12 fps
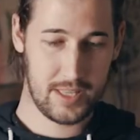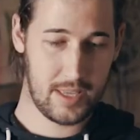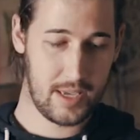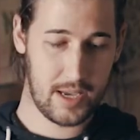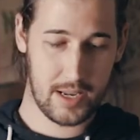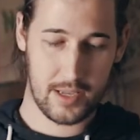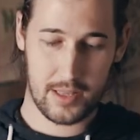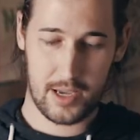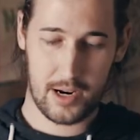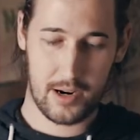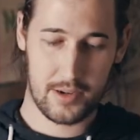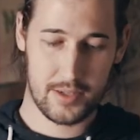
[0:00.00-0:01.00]
Getting
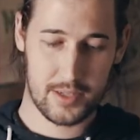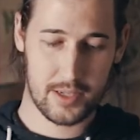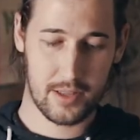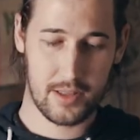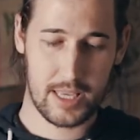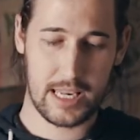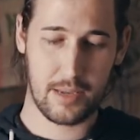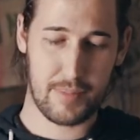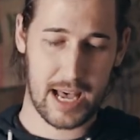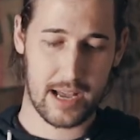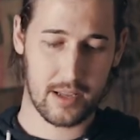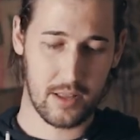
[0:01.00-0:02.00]
there, still leaning
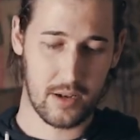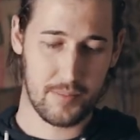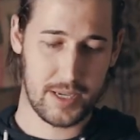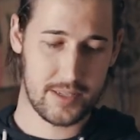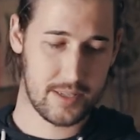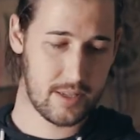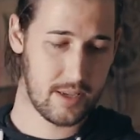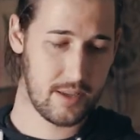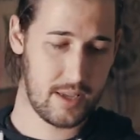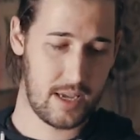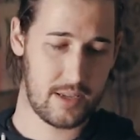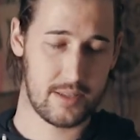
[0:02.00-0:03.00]
back a little bit
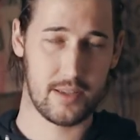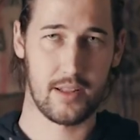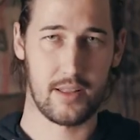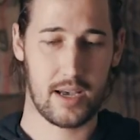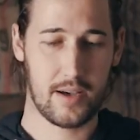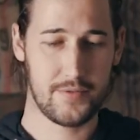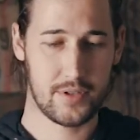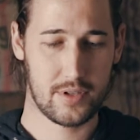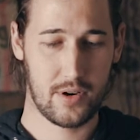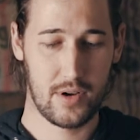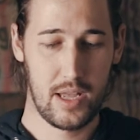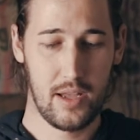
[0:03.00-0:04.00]
still and to the left,
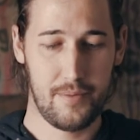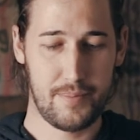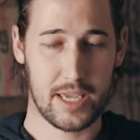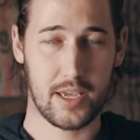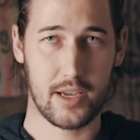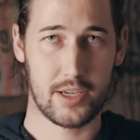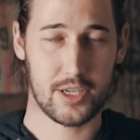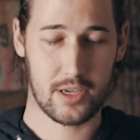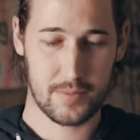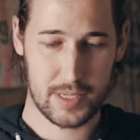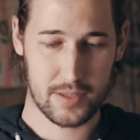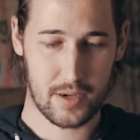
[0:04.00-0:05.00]
so making
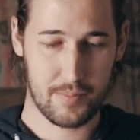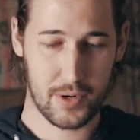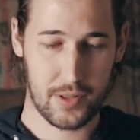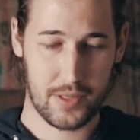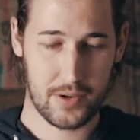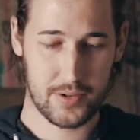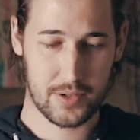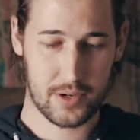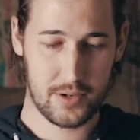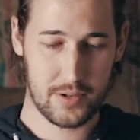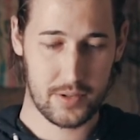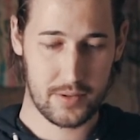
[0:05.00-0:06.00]
adjustments on both those
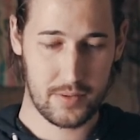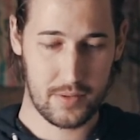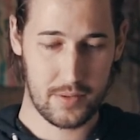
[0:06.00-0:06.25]
screws.